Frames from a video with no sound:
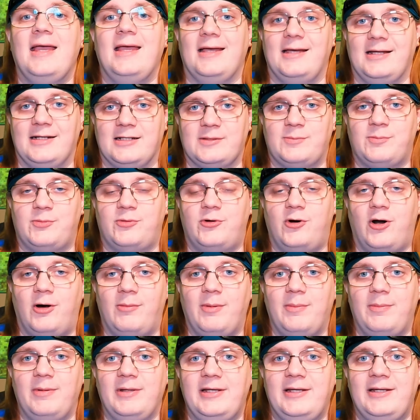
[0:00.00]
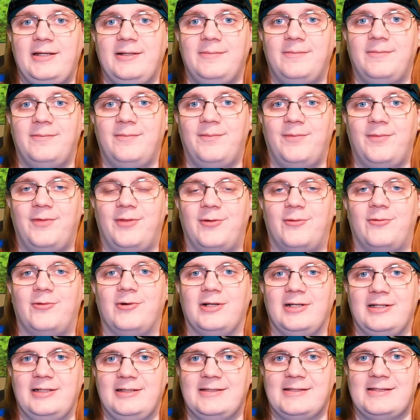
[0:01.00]
It is probably the
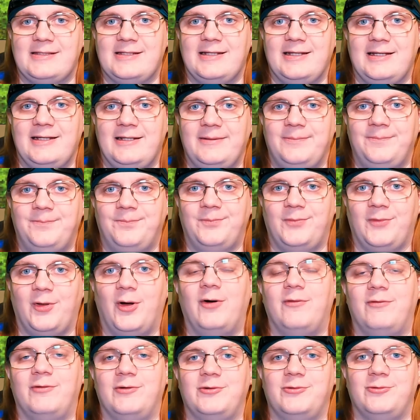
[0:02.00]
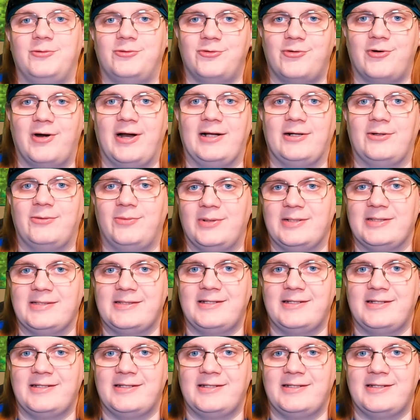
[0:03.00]
release day of a new Dragon Quest